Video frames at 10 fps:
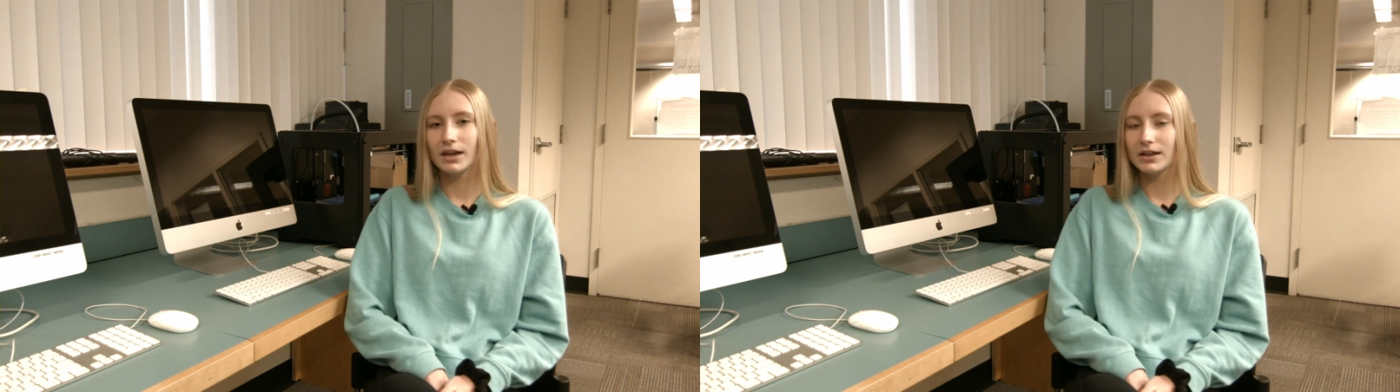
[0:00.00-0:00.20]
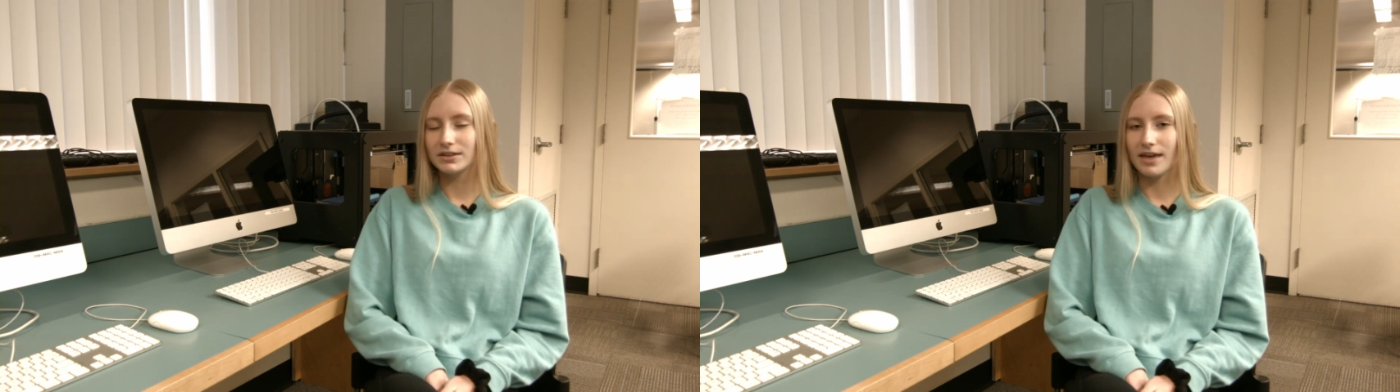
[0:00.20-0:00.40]

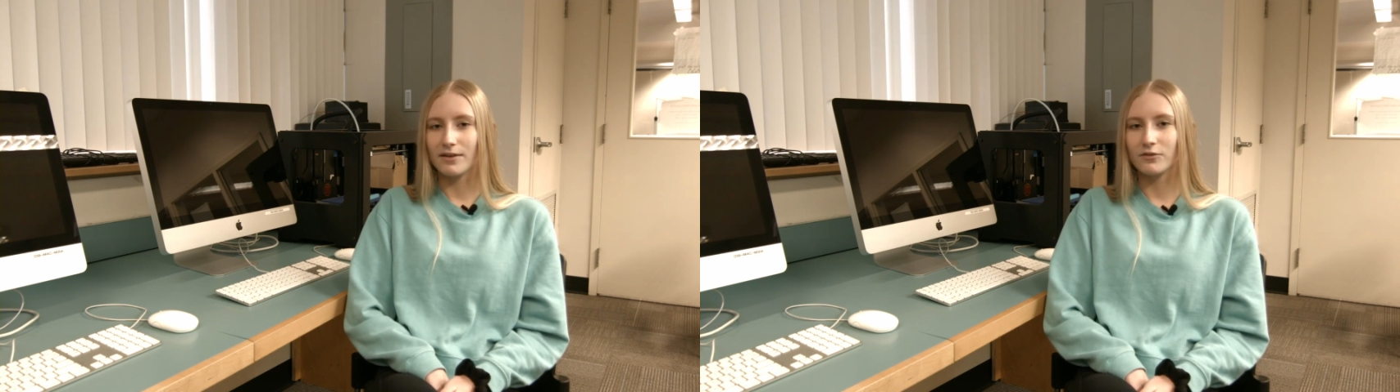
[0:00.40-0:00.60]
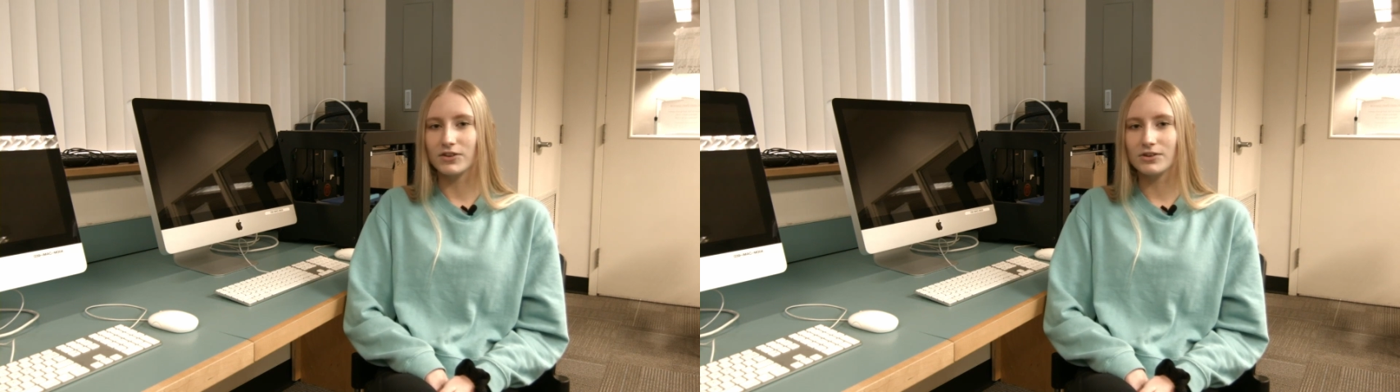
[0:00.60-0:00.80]
to that
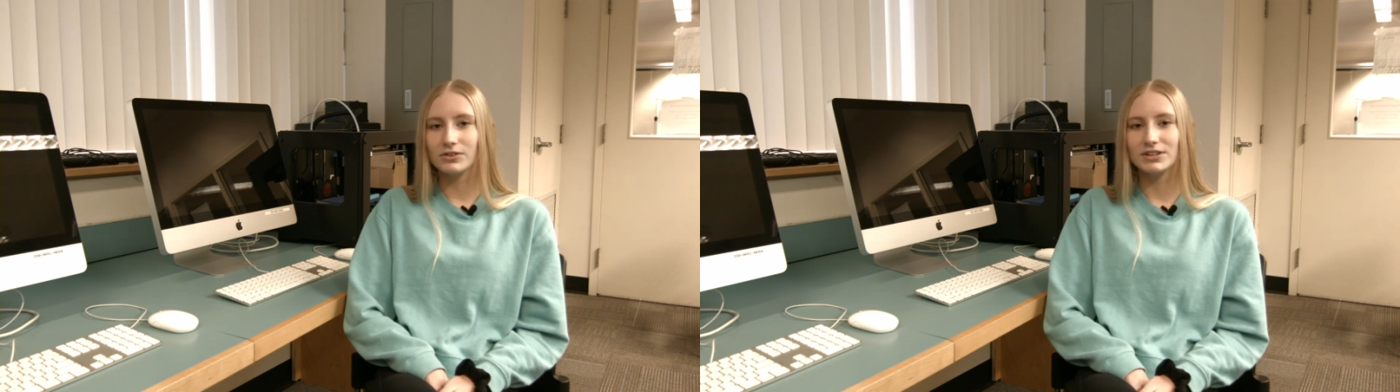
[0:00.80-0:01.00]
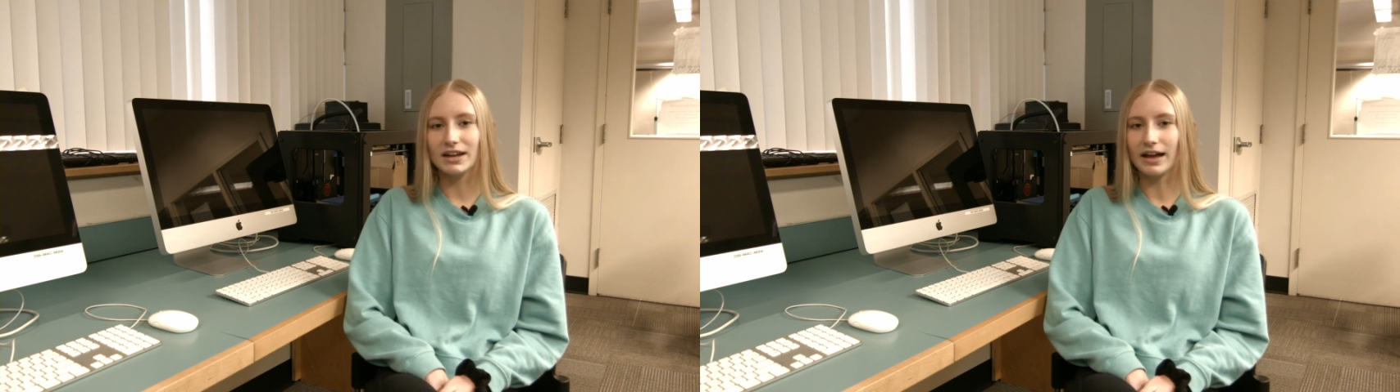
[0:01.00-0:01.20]

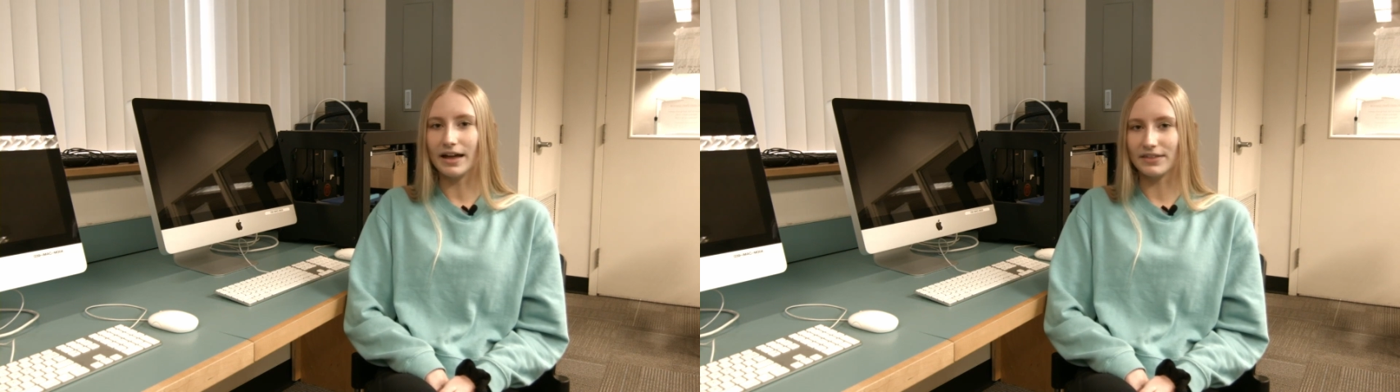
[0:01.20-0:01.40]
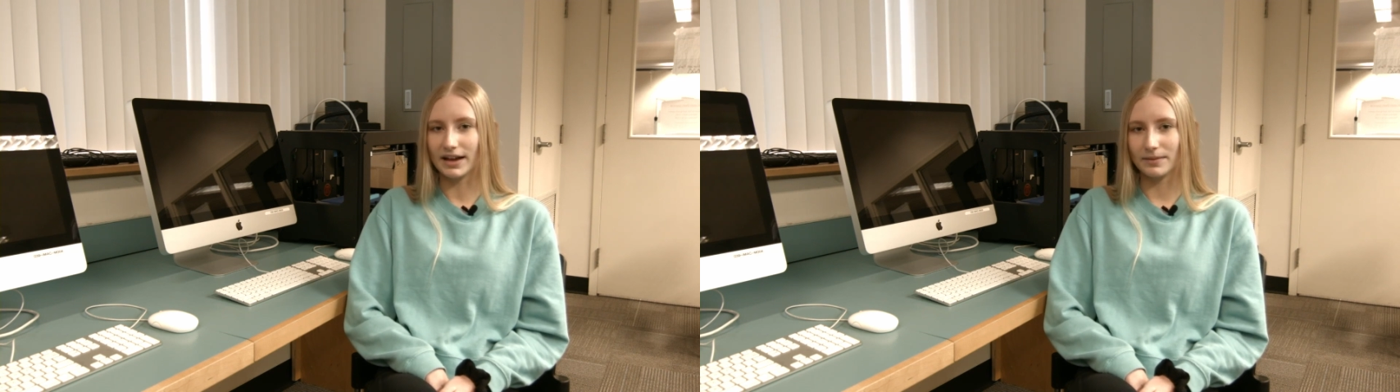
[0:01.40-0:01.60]
field
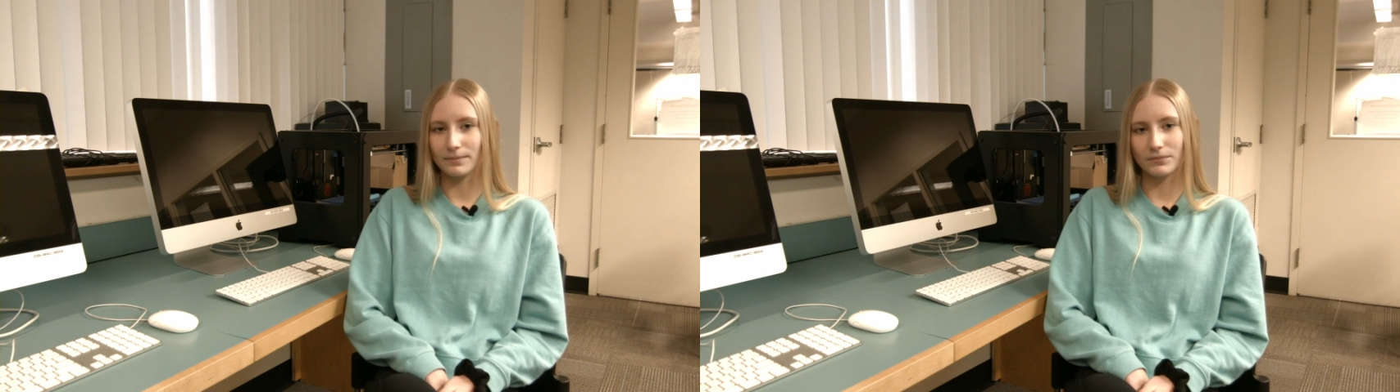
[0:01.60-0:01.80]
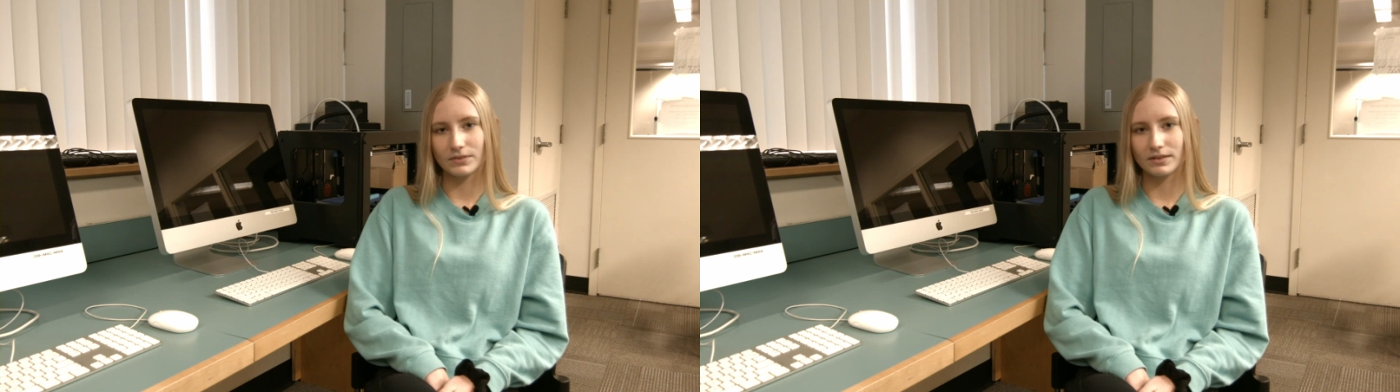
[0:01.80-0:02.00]
and that
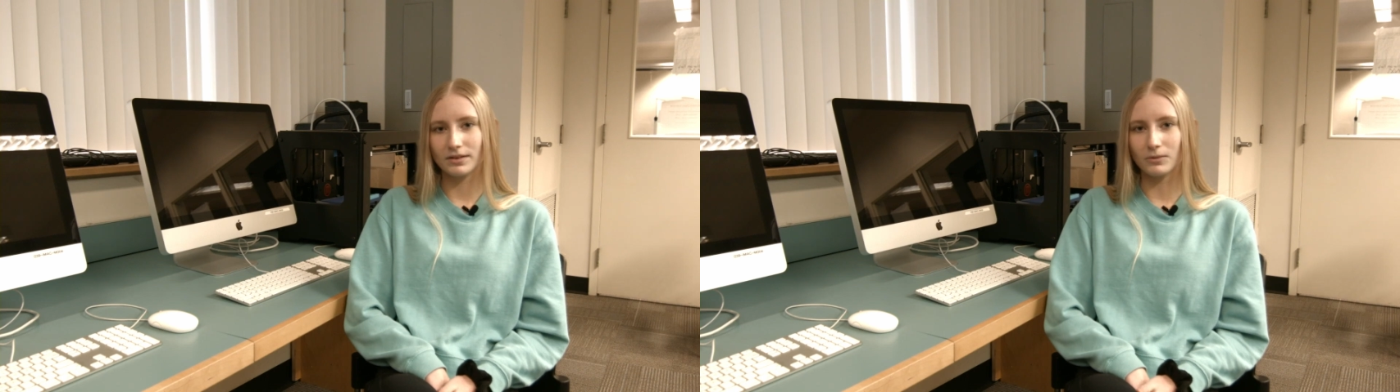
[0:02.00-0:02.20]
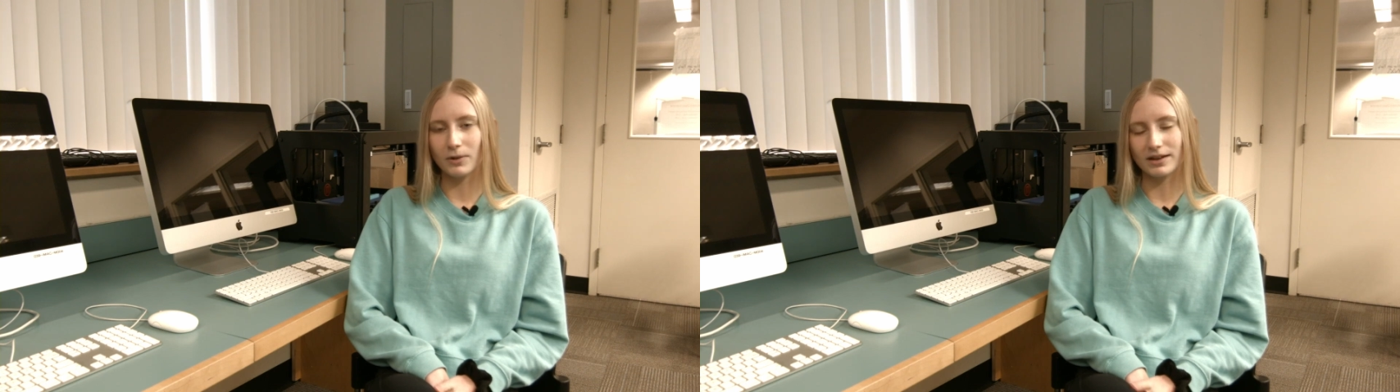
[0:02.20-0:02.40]

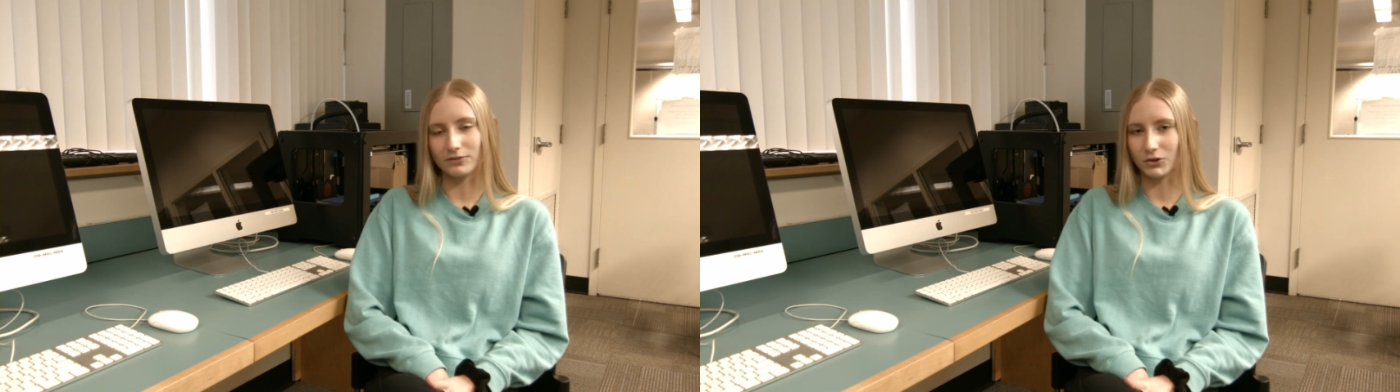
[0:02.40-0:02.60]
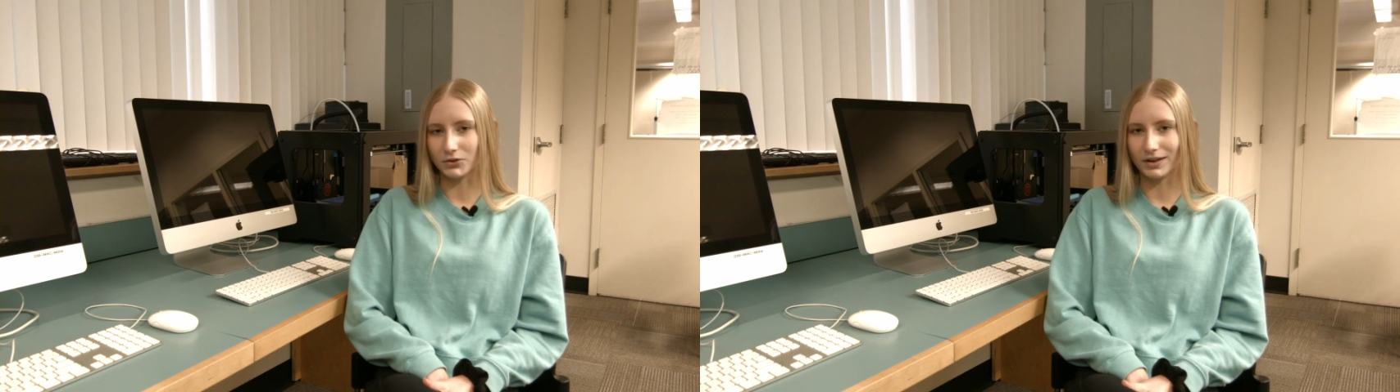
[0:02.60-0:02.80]
way of
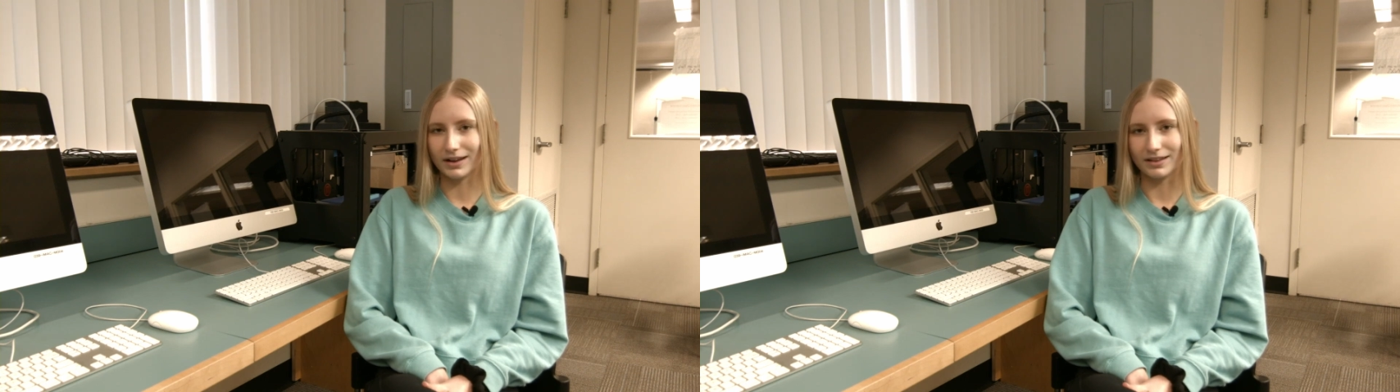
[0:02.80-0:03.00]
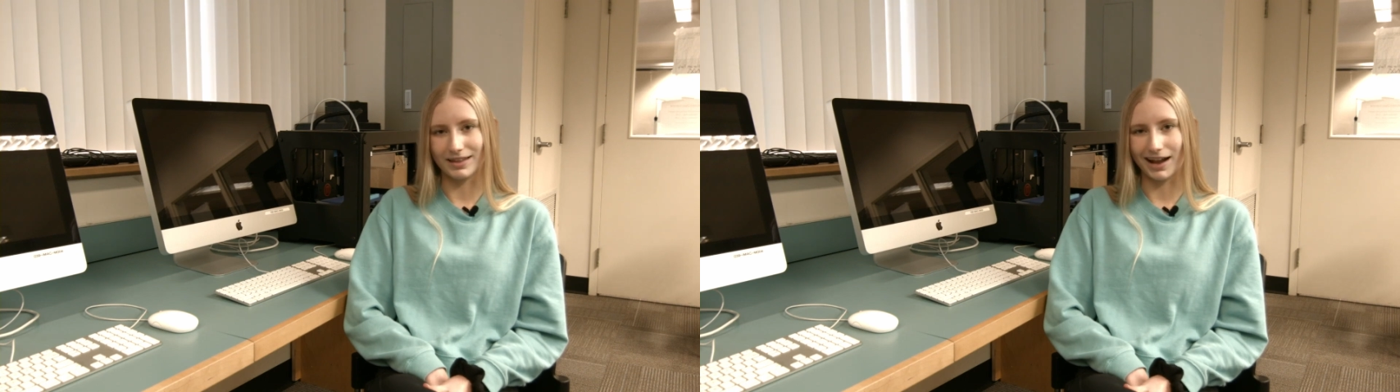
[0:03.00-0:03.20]
learning
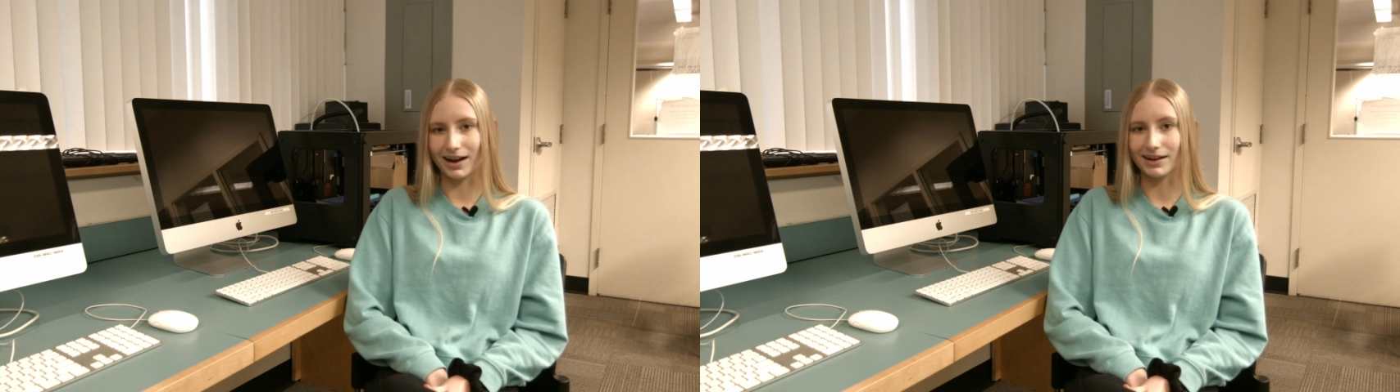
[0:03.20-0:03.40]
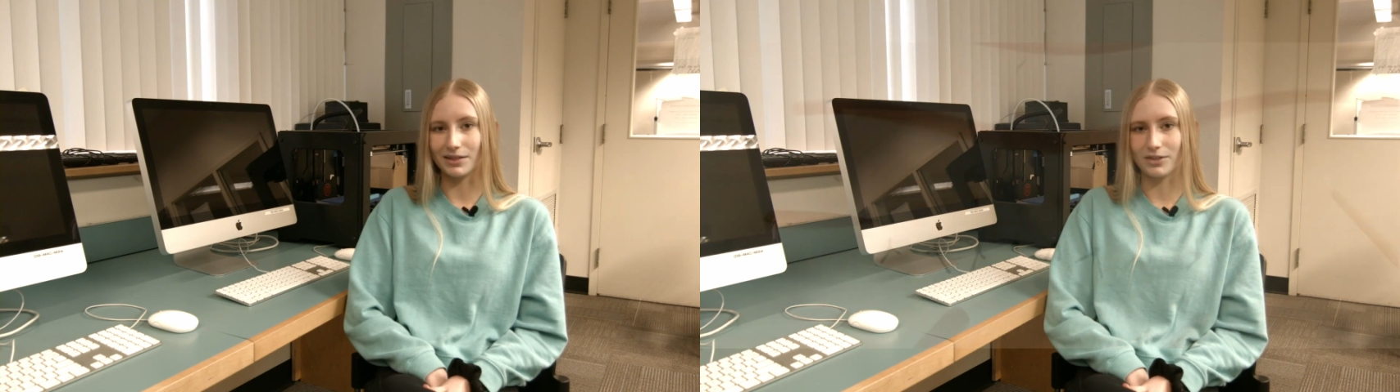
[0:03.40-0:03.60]
and that
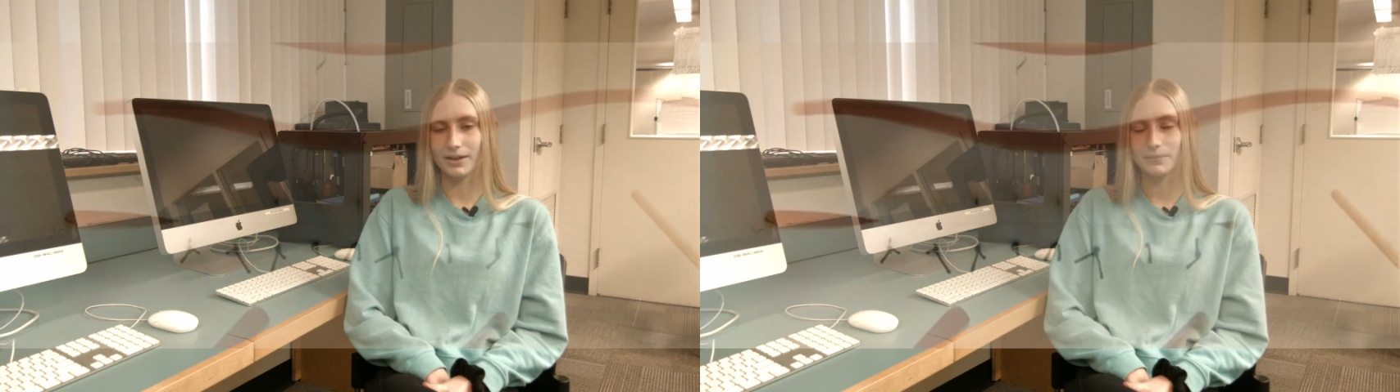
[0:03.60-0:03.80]
kind of thing.